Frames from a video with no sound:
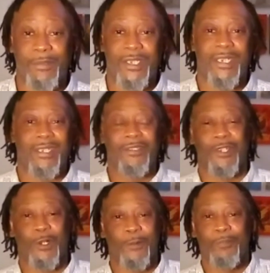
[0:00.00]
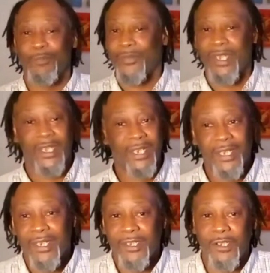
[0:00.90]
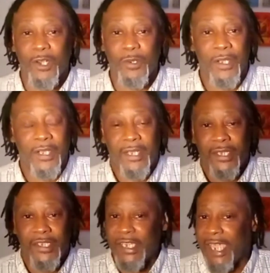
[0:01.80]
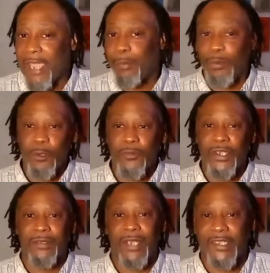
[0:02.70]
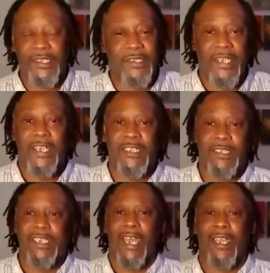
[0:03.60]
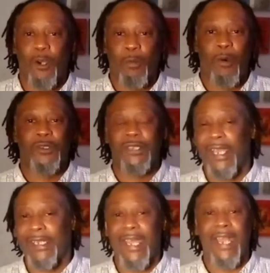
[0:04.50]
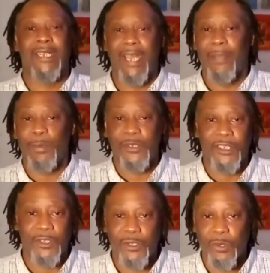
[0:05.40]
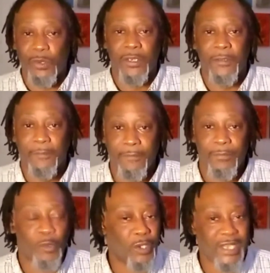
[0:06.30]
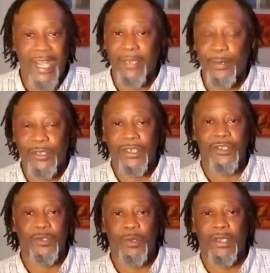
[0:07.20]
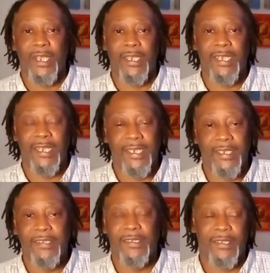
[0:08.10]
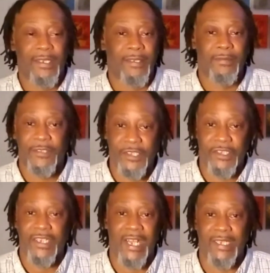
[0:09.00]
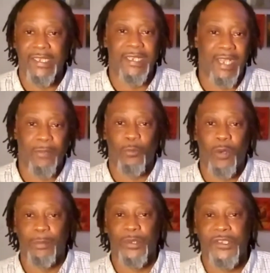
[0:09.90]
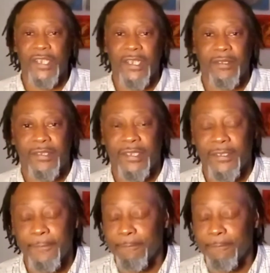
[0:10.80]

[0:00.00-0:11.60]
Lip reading: cheese. So you know, she can't prove it. Like she said, she's like almost like 99% sure or 90% sure that he is, and she just got to need that 1% to